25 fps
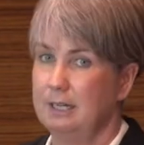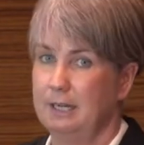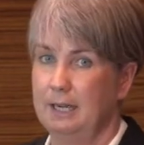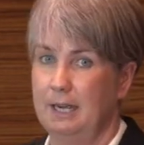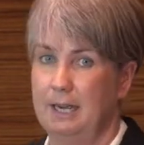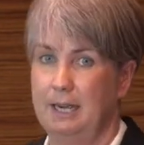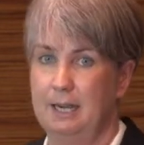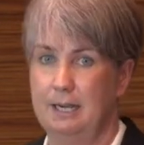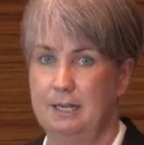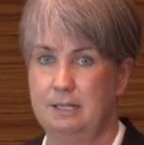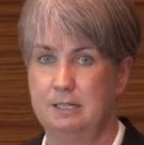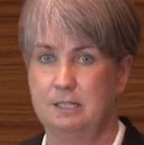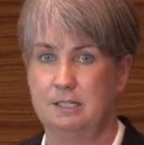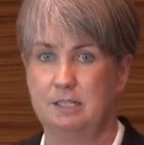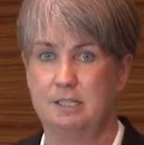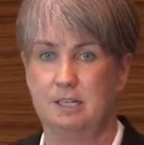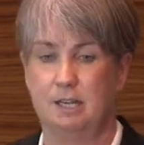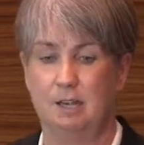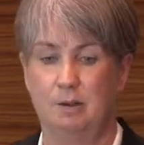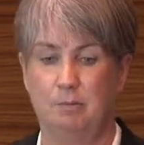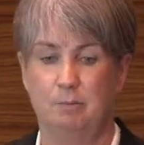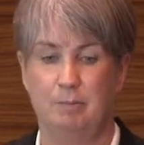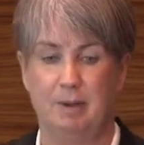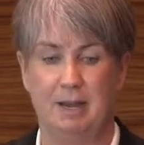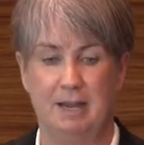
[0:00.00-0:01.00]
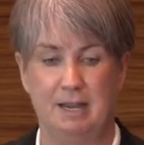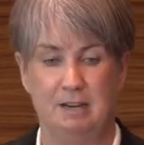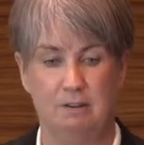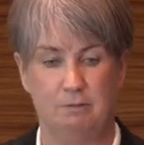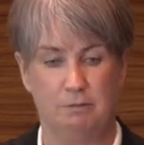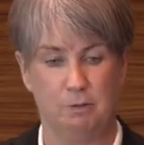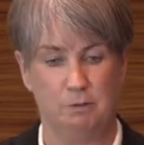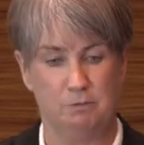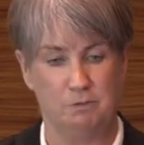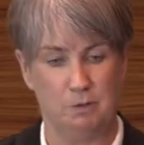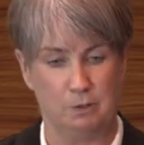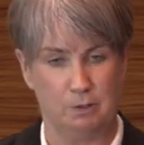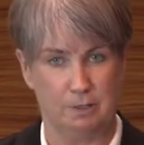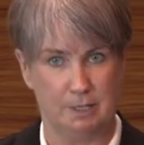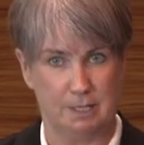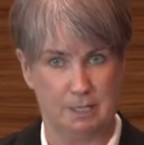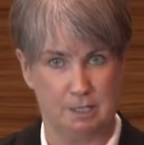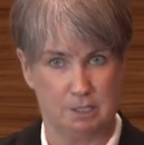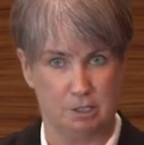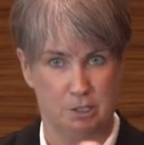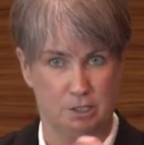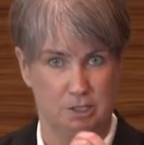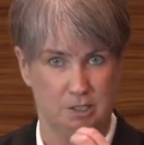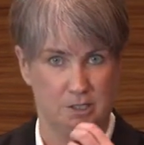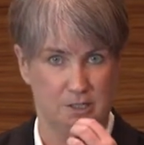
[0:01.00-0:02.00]
And it made for very
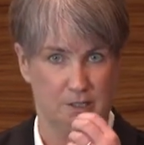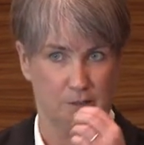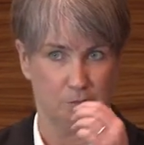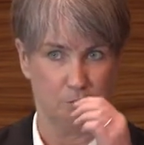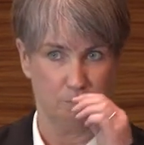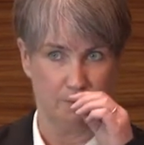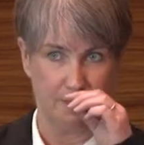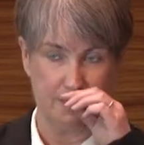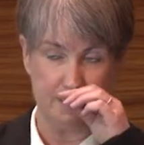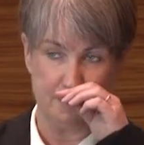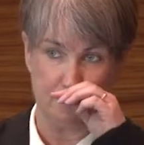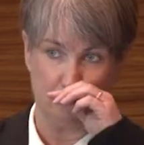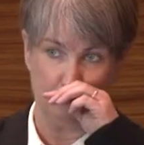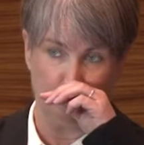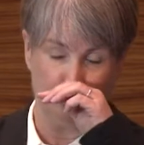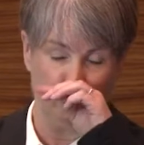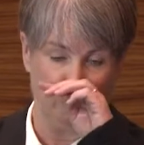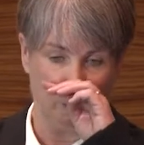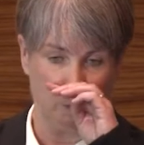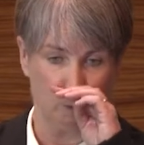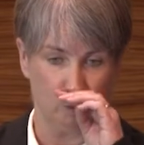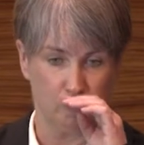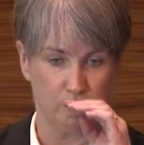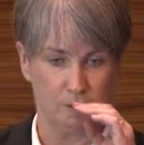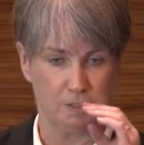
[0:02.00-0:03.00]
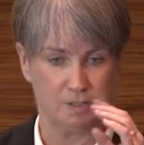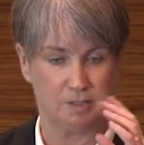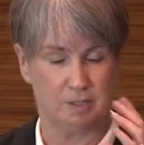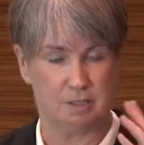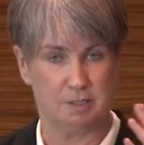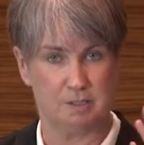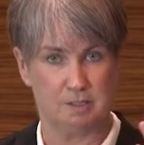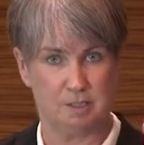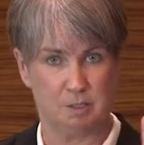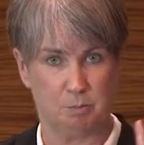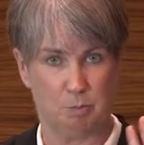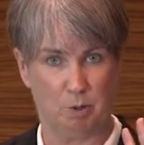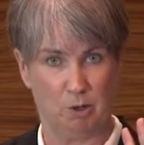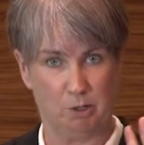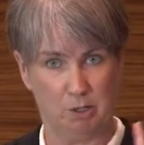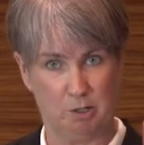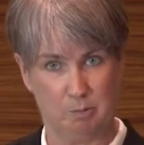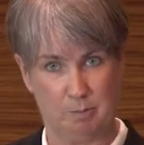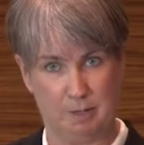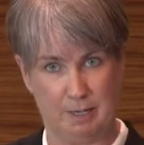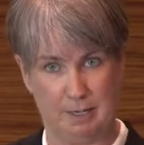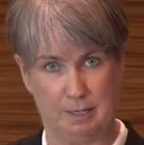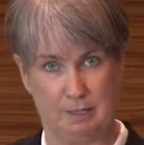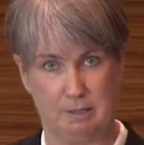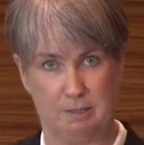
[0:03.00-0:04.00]
interesting reading because it spoke
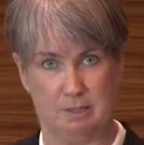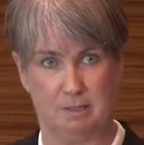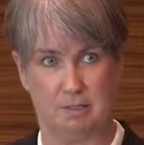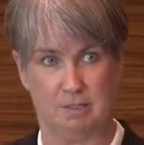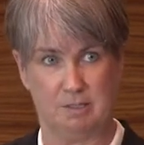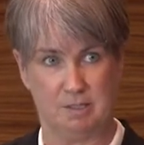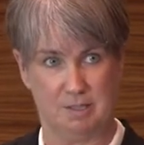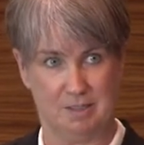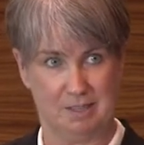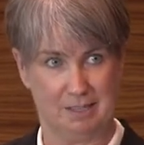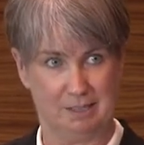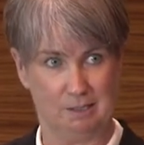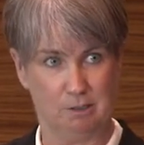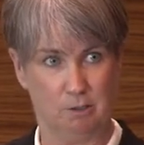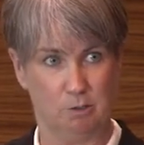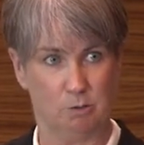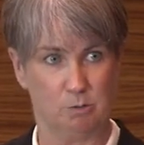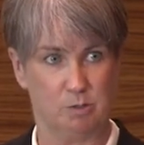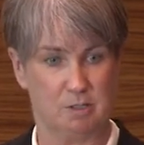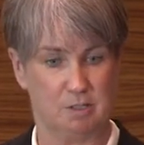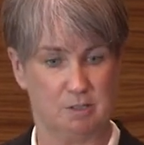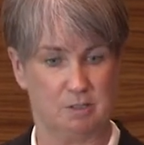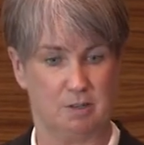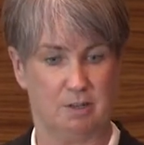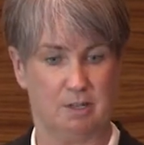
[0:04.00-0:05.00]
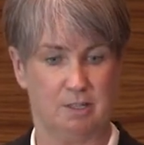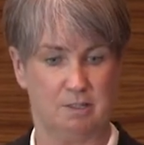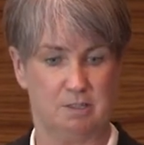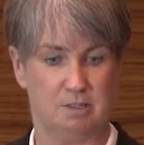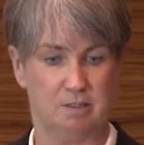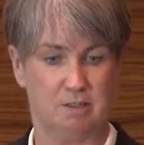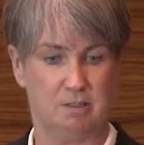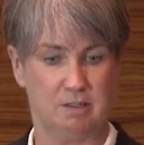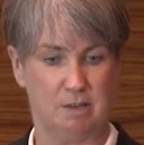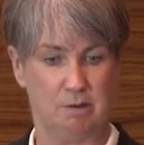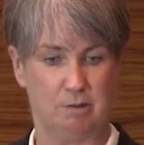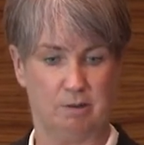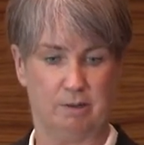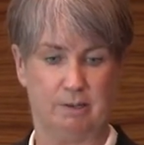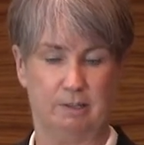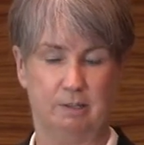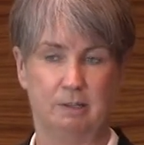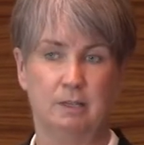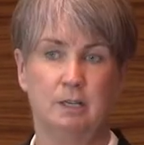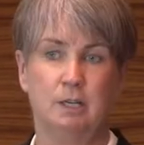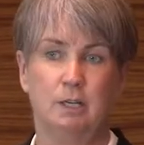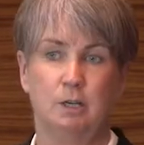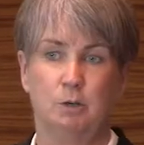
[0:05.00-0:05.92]
about this thing called science theory,